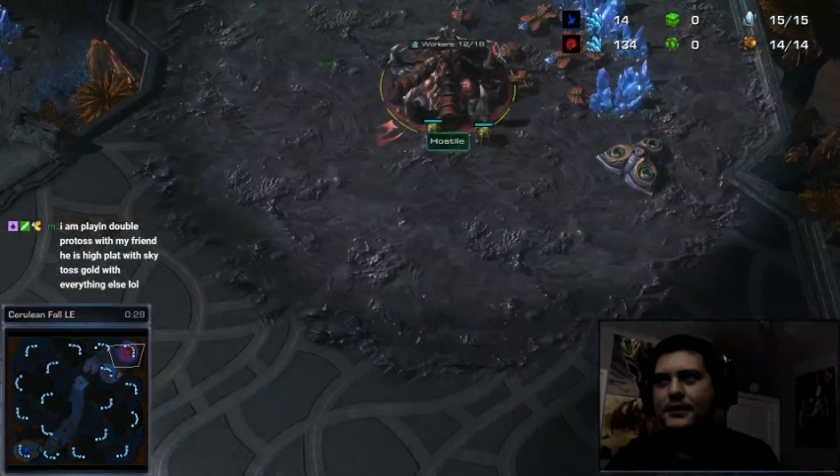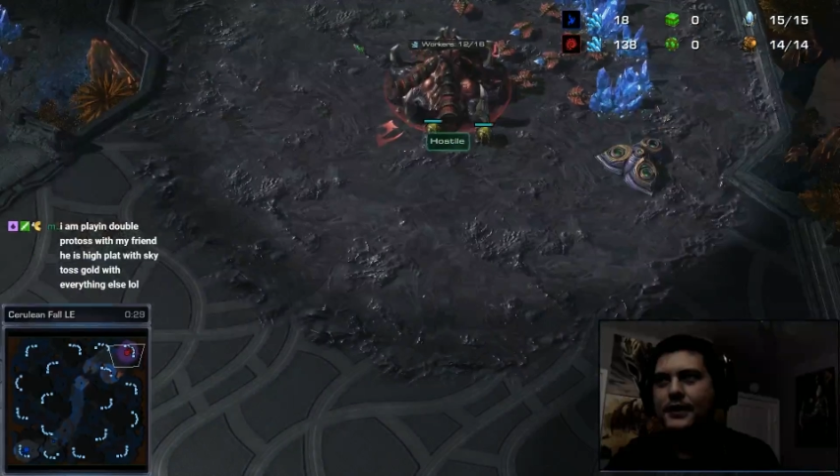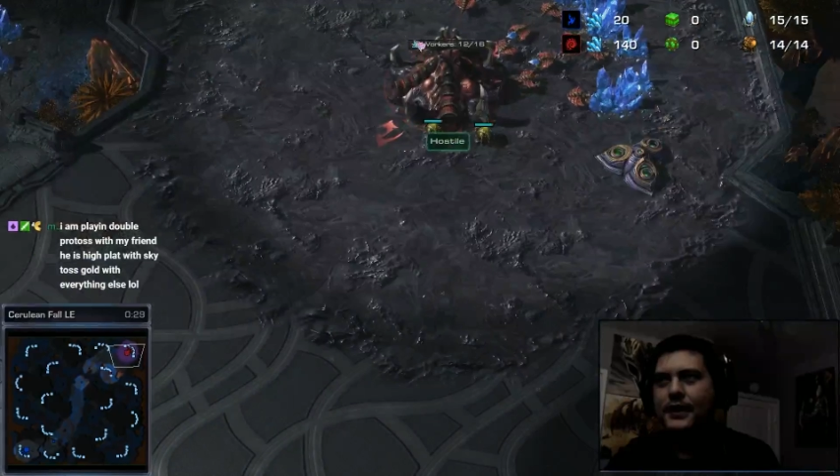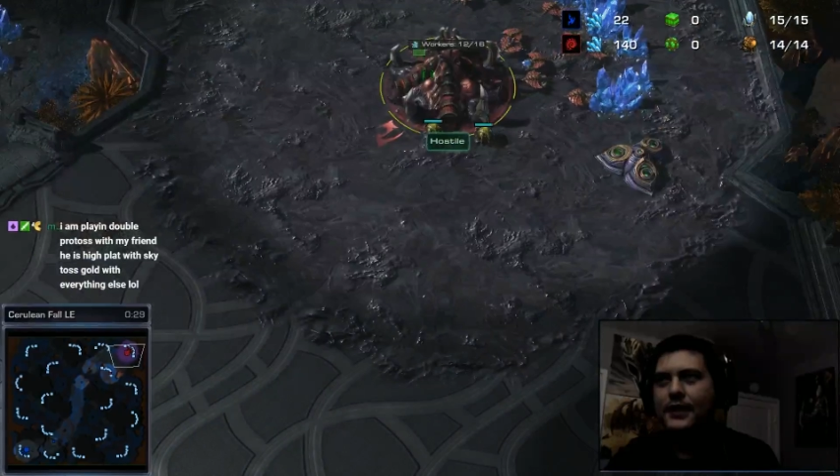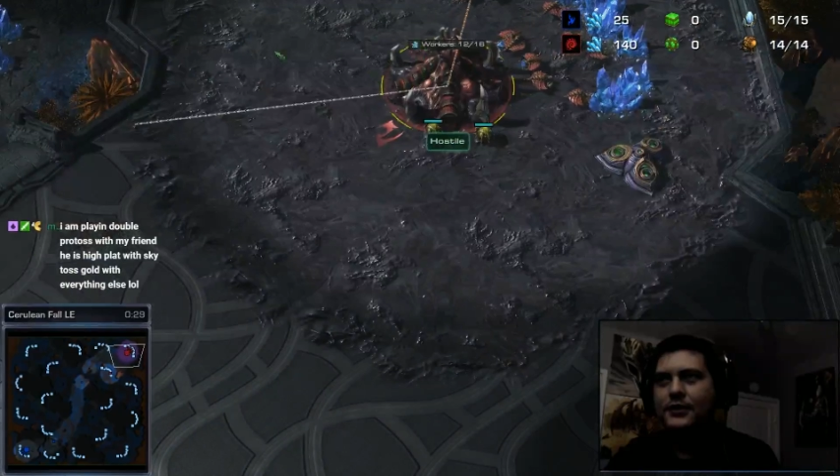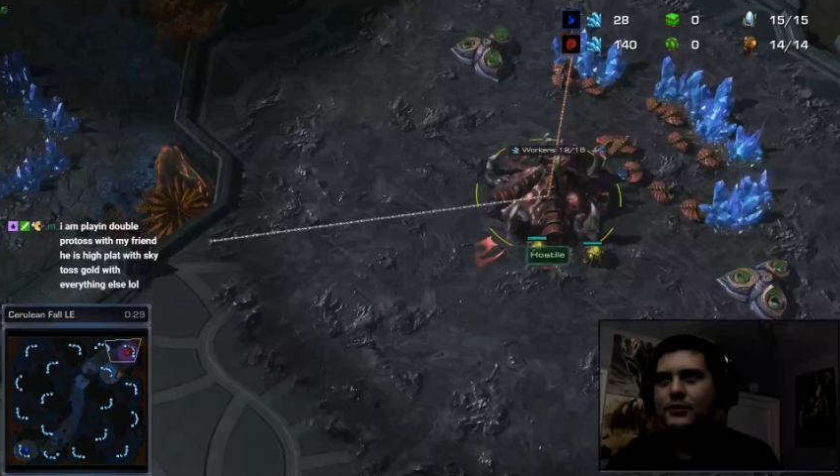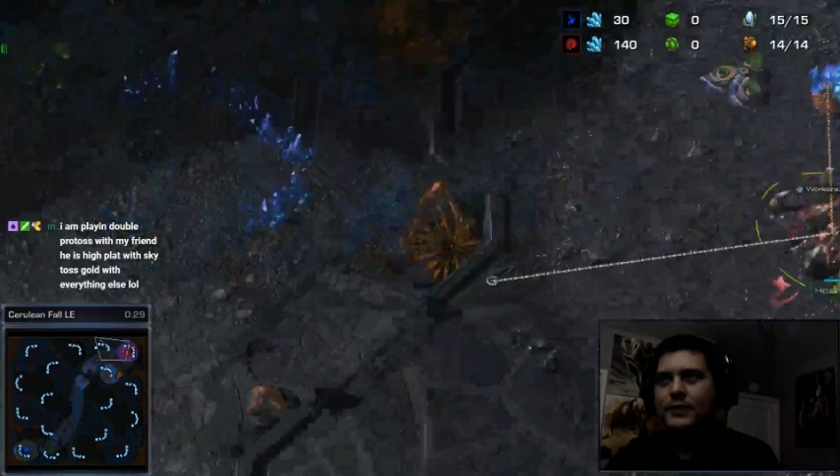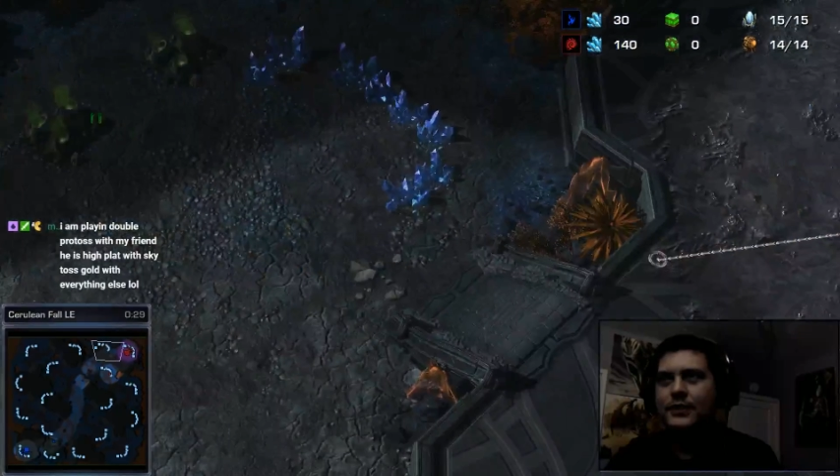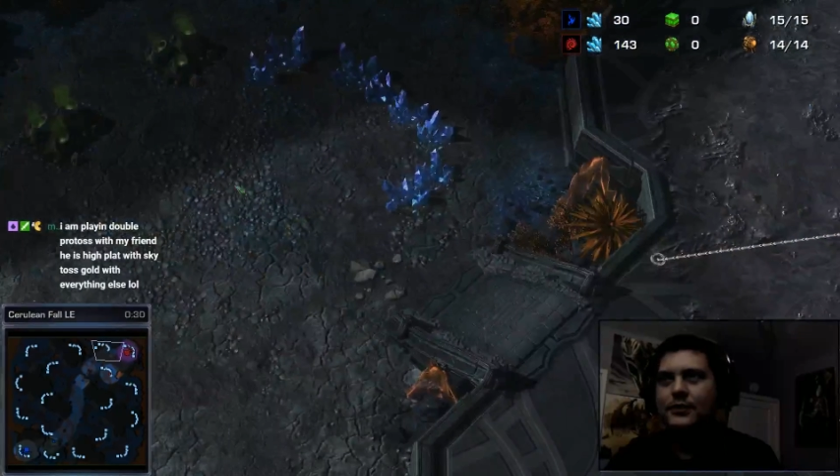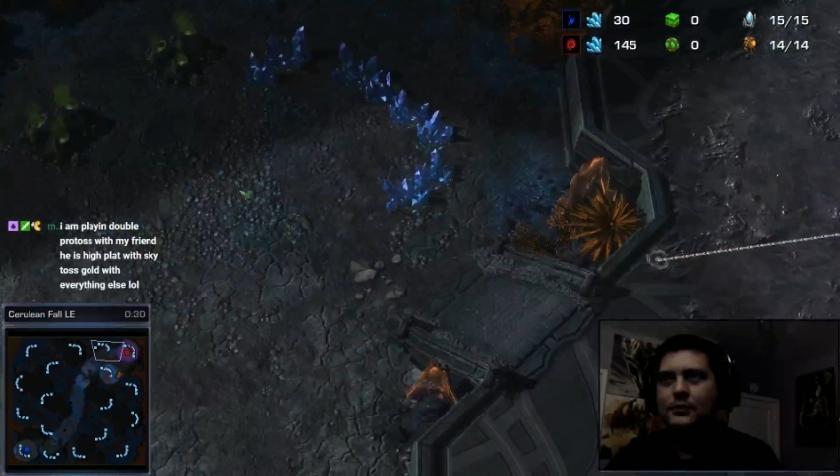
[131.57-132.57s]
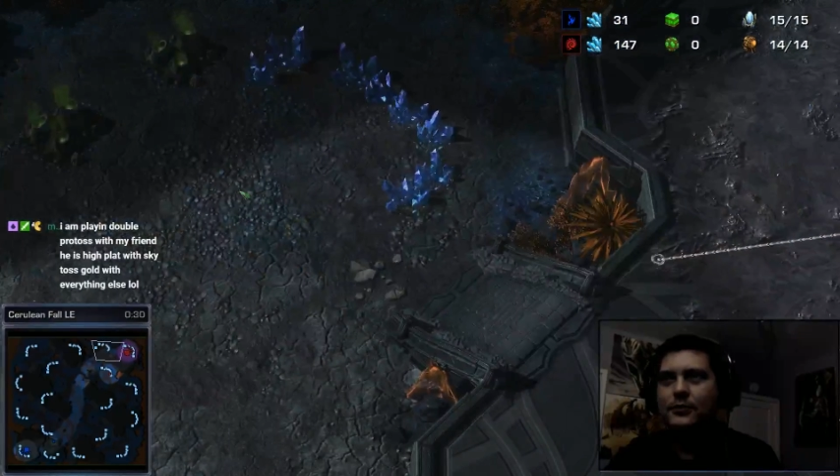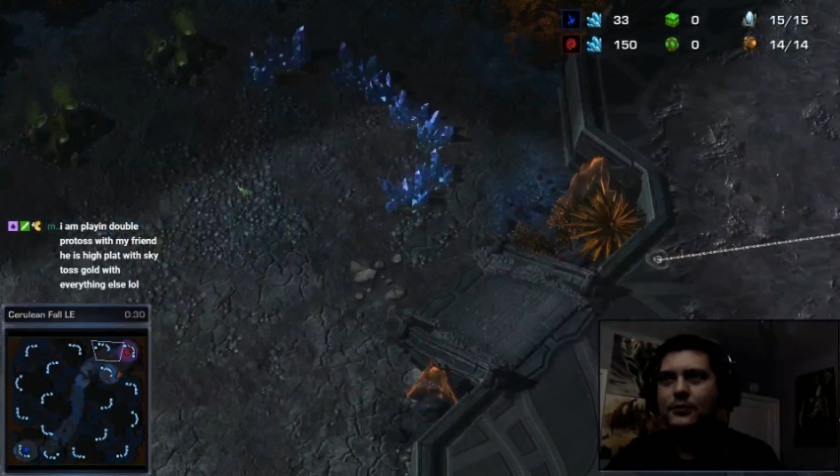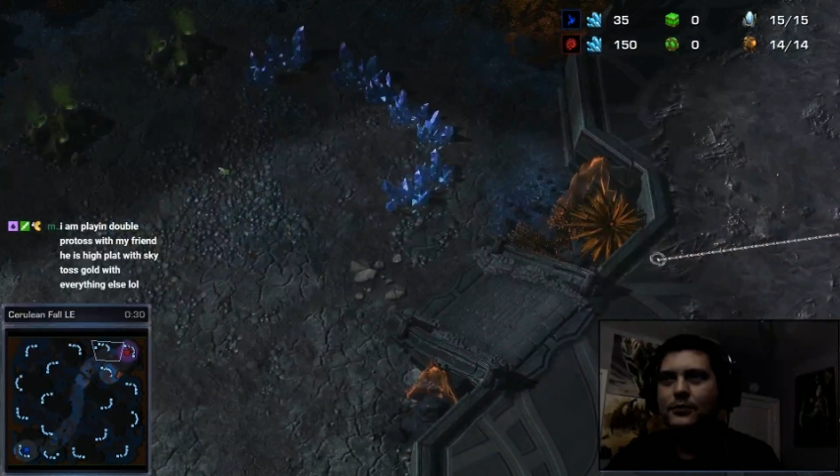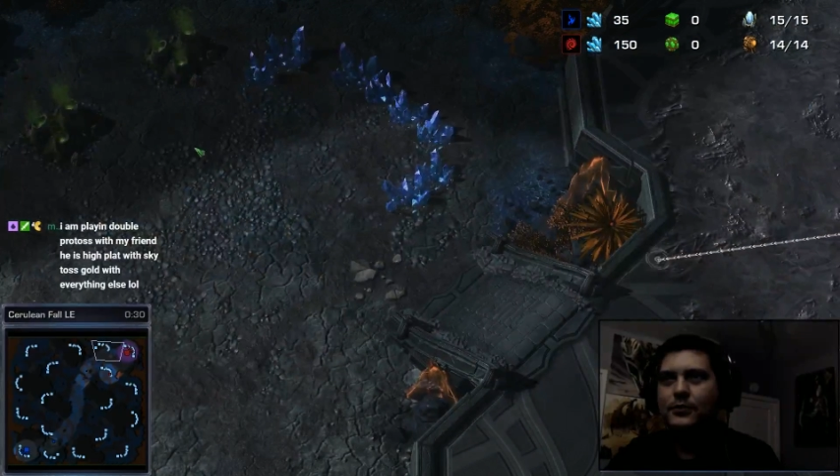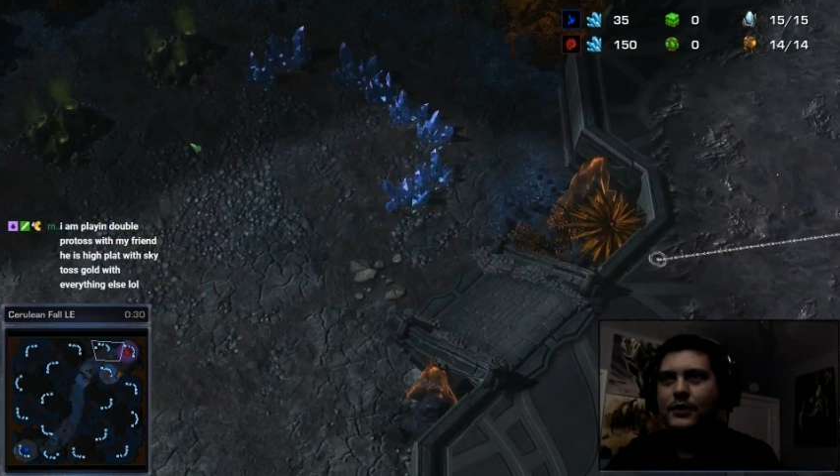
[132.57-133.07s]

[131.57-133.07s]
it allows me to,